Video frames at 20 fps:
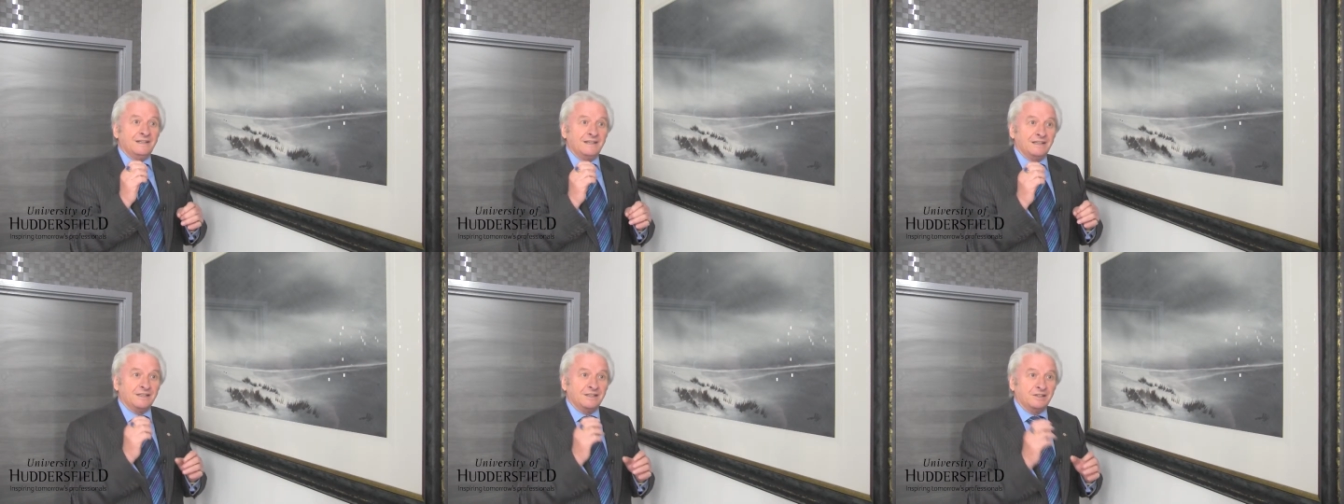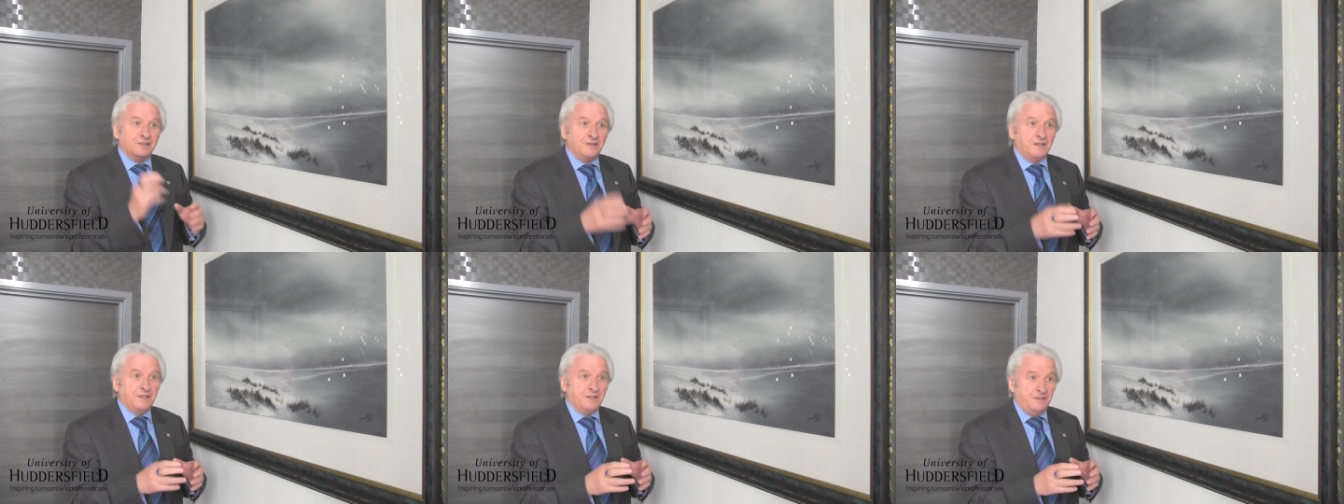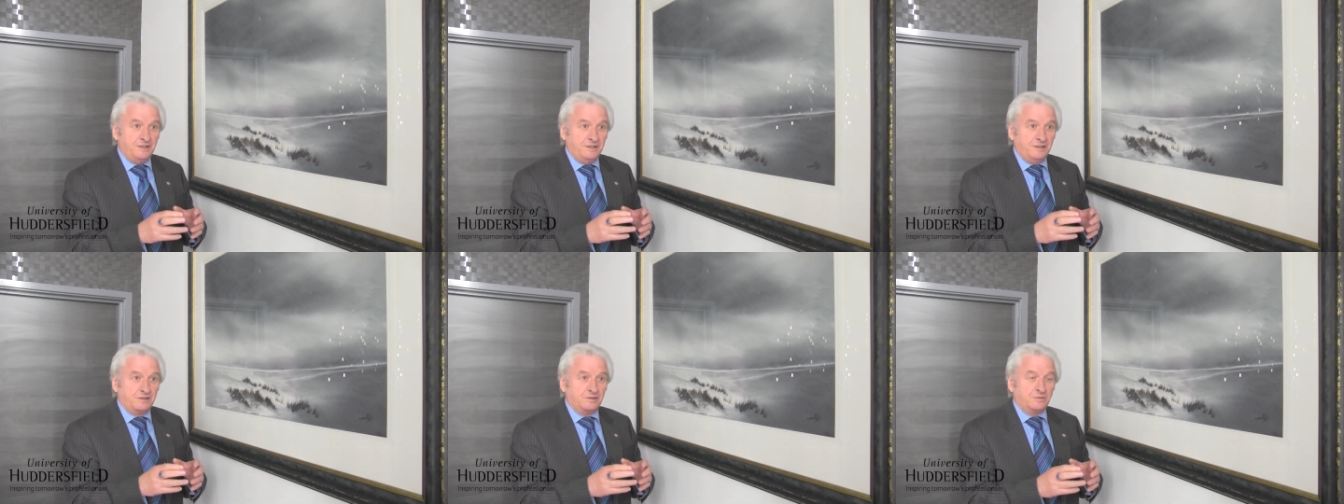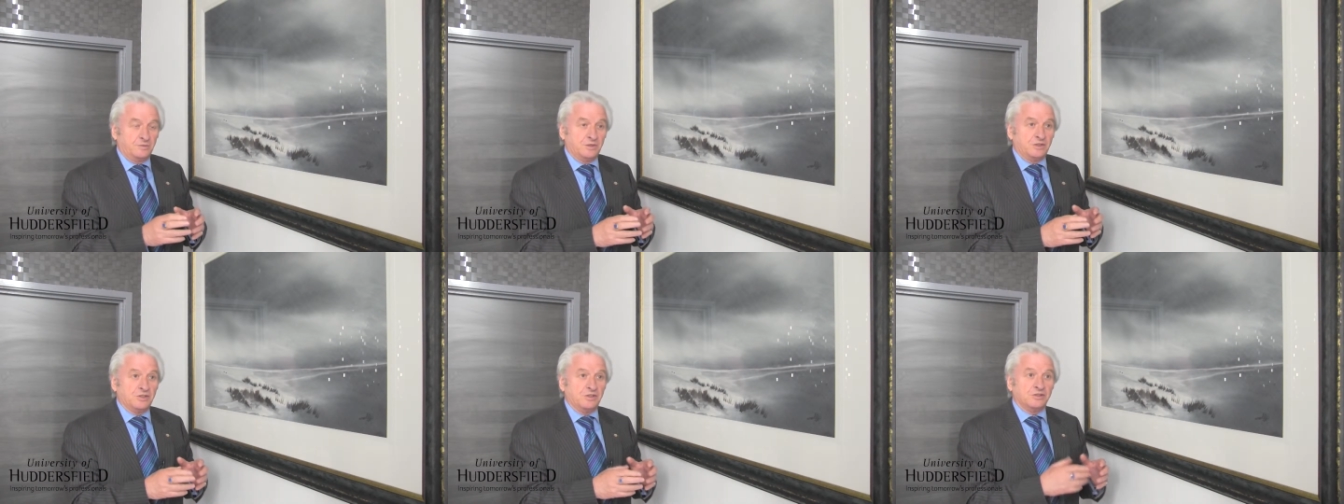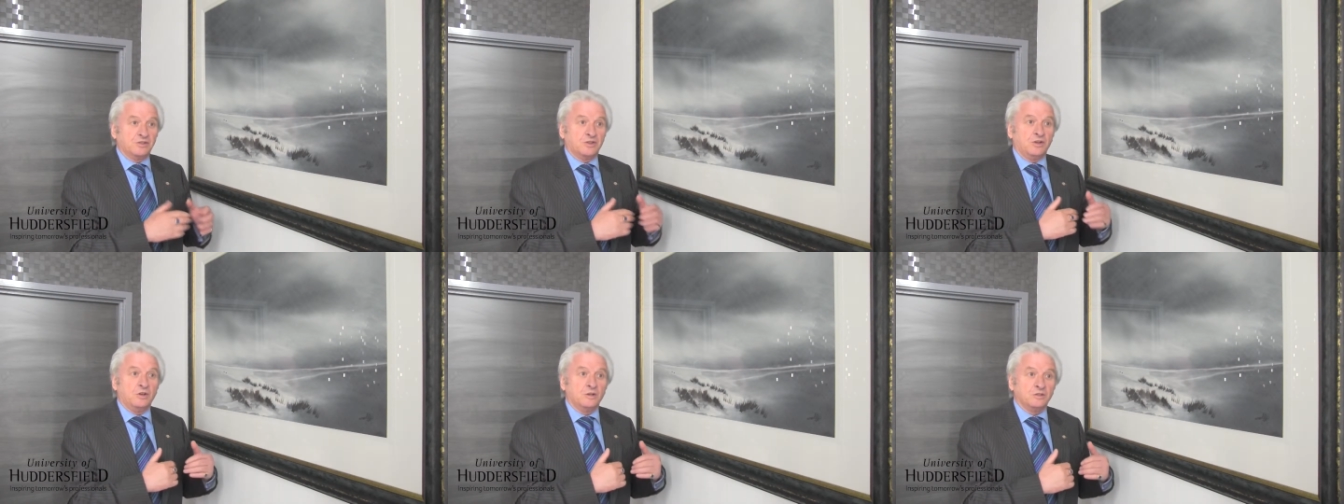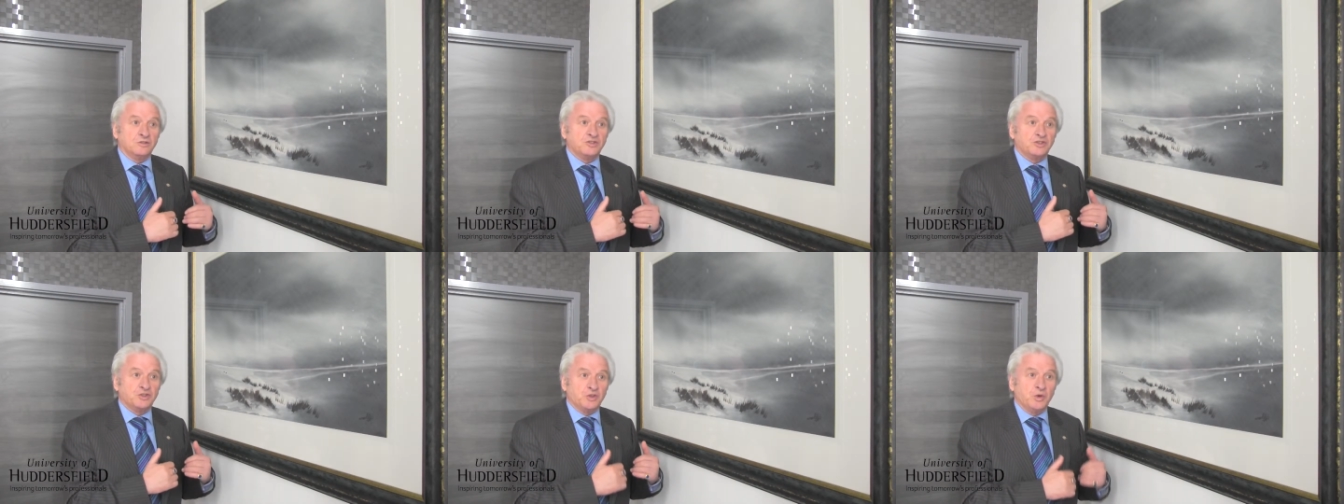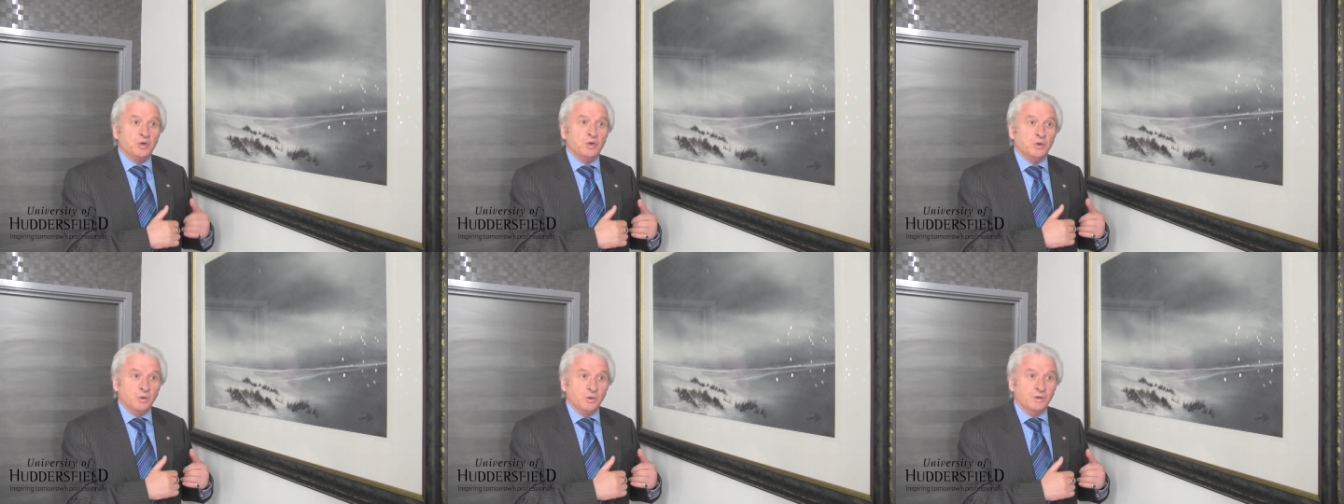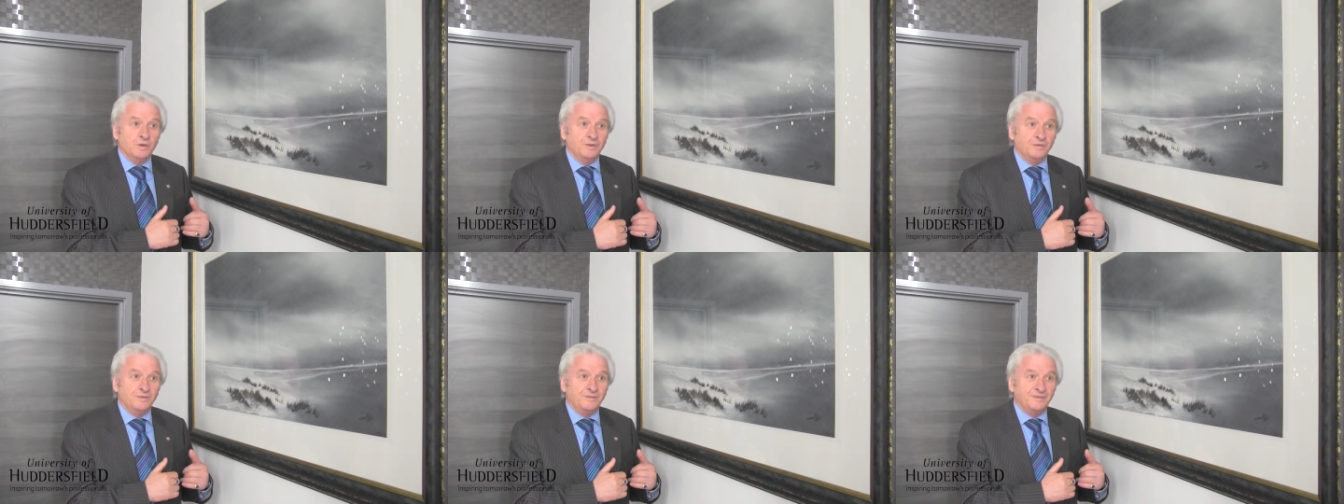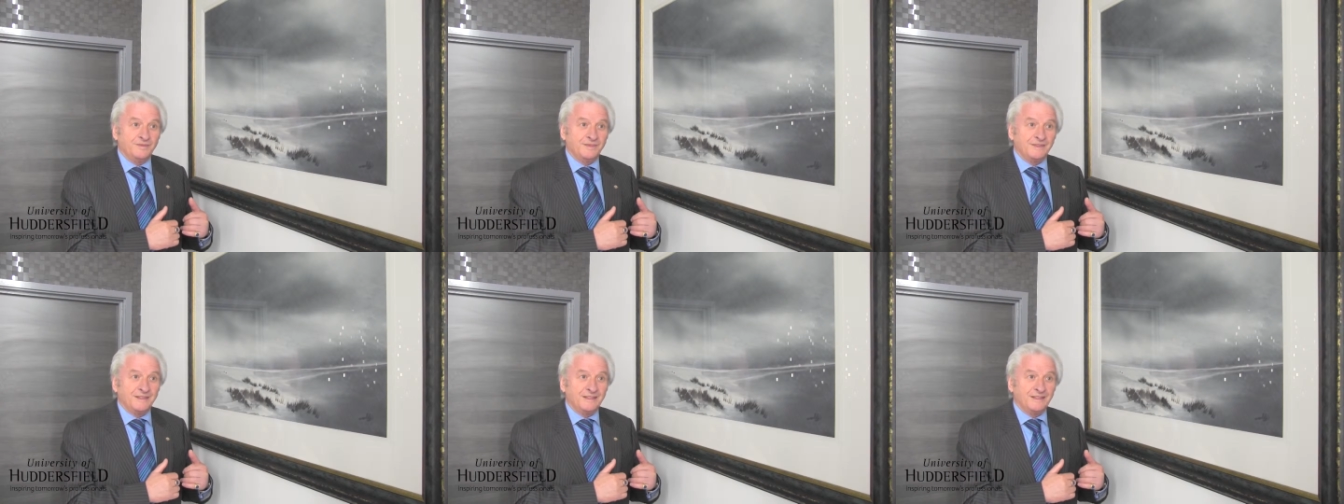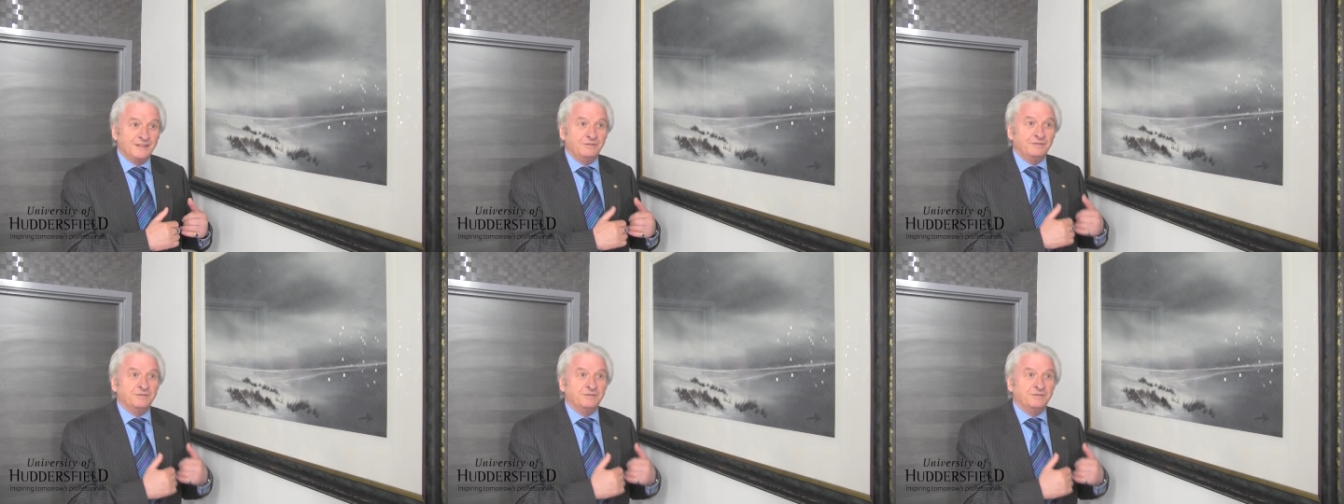ingredients, which is called soul, and